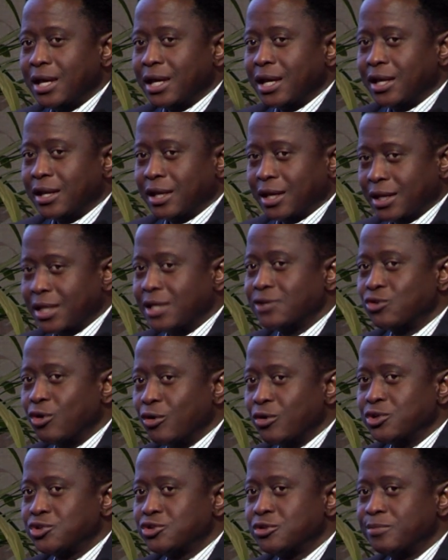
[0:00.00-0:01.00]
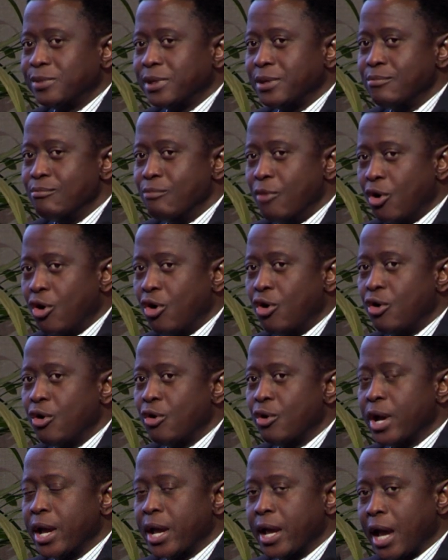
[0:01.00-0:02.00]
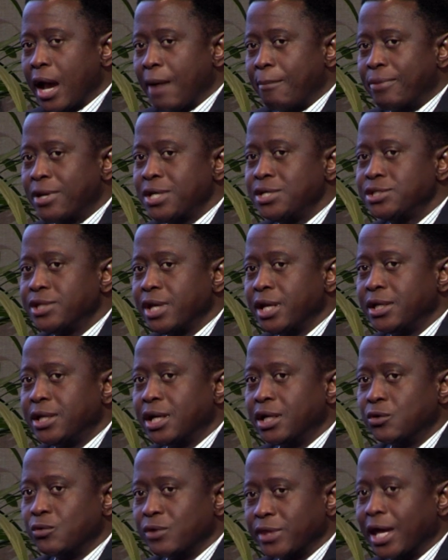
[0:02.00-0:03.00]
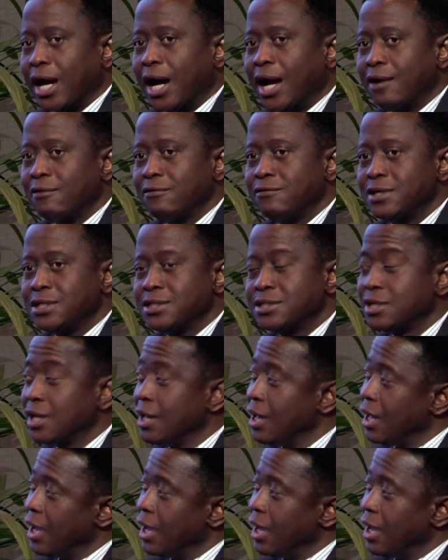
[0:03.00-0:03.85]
it is going to be more appreciated with the alphas,